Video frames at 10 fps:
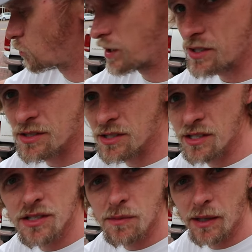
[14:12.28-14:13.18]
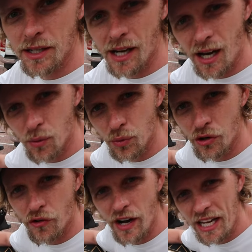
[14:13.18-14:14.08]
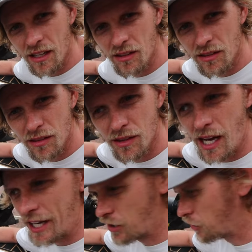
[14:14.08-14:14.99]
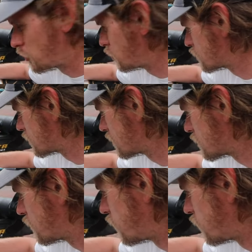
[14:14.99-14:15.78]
what this is, but I would reckon I could use this